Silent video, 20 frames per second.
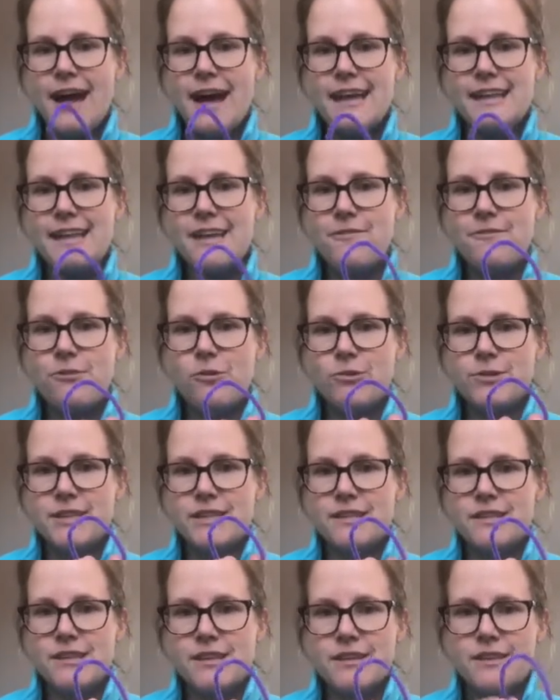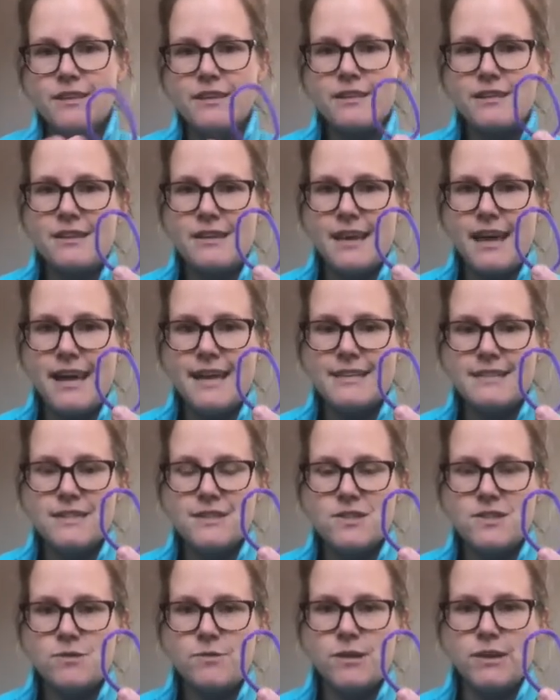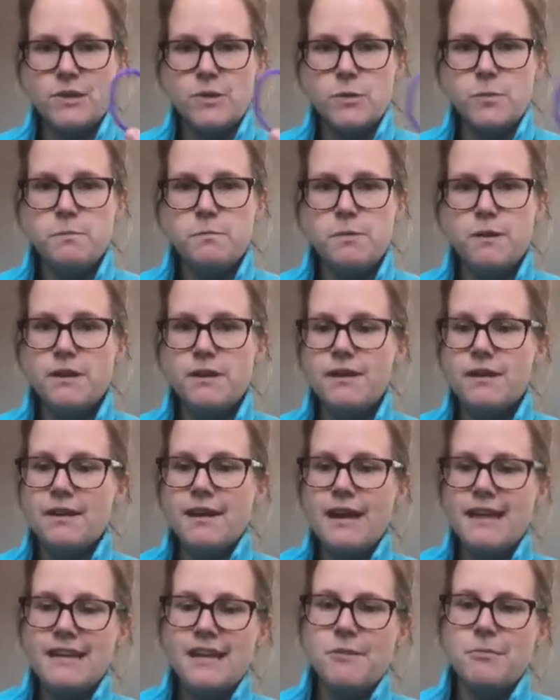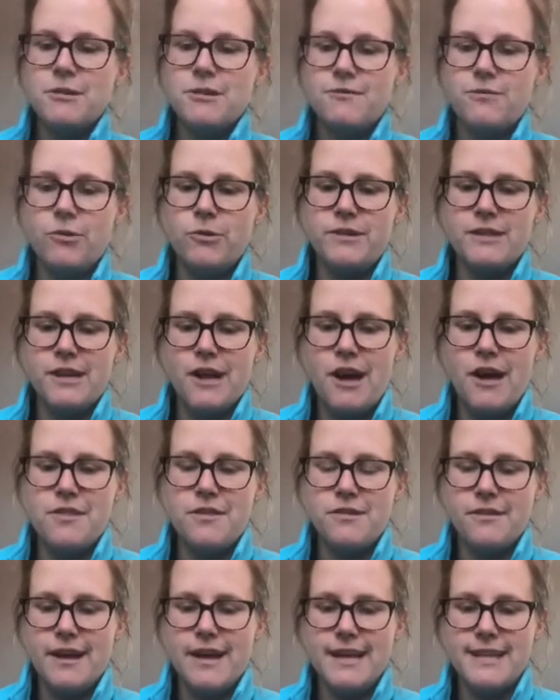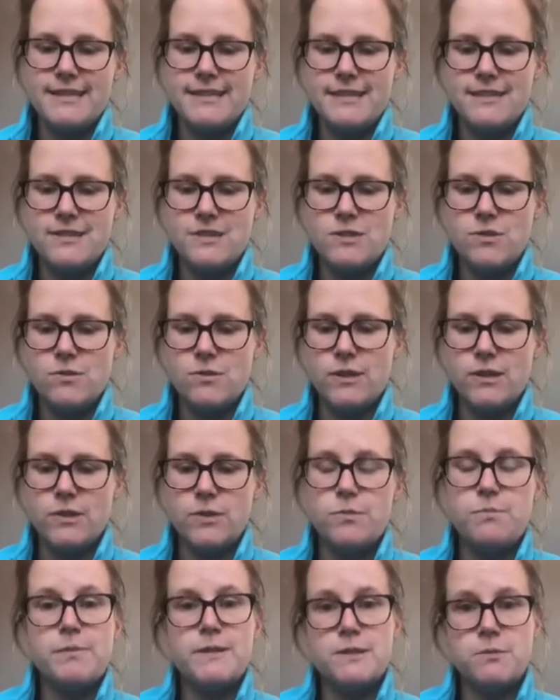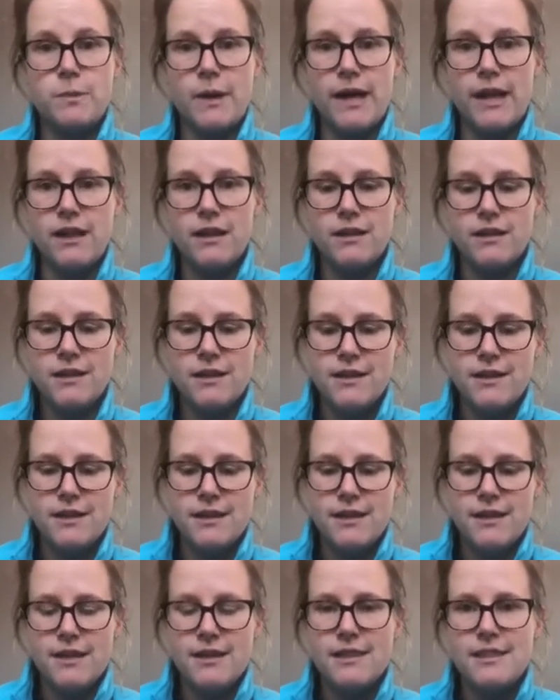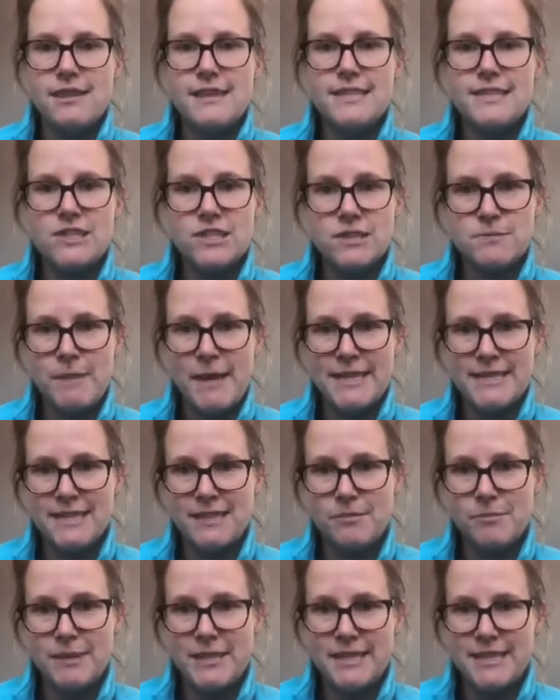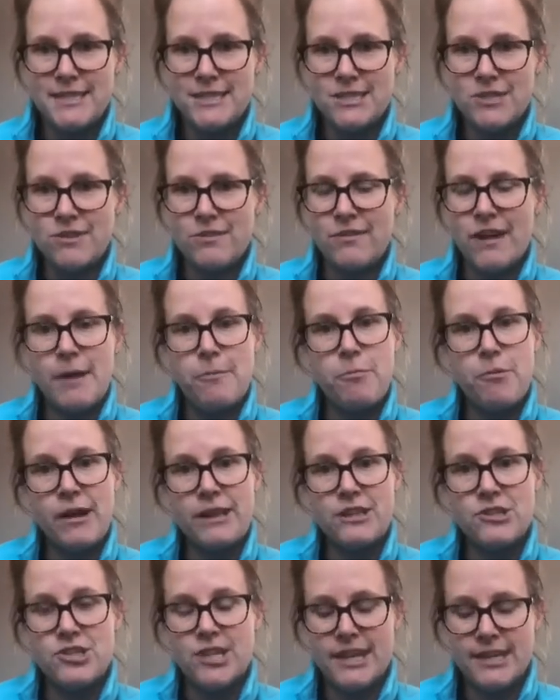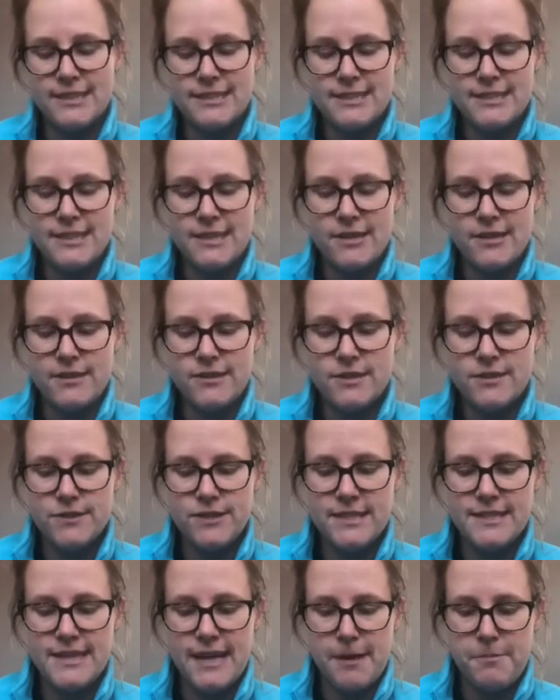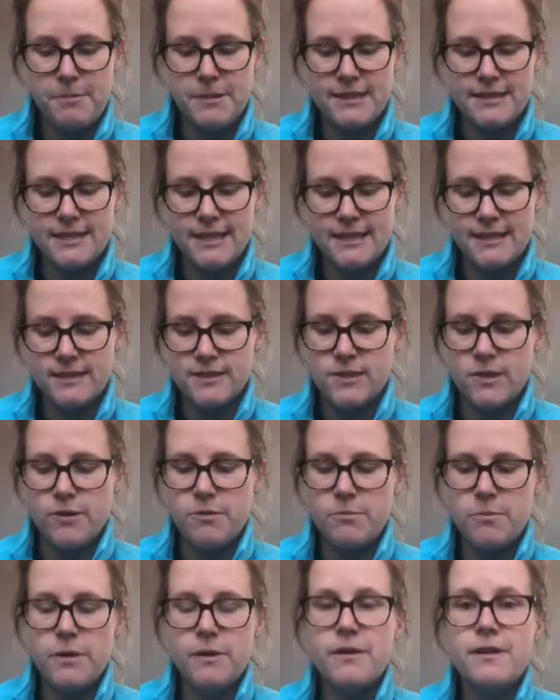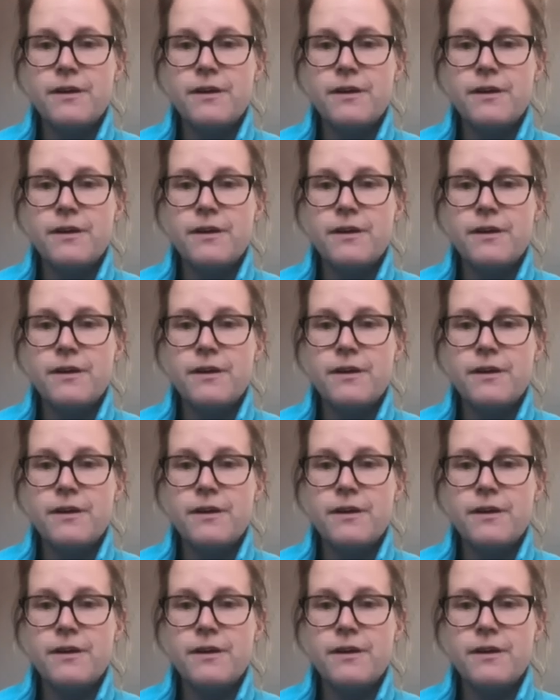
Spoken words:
and I folded the end into a loop, and I'm going to fold the other end into a loop as well. This just makes it a little bit easier to wrap around the child's ears with the top of the stethoscope.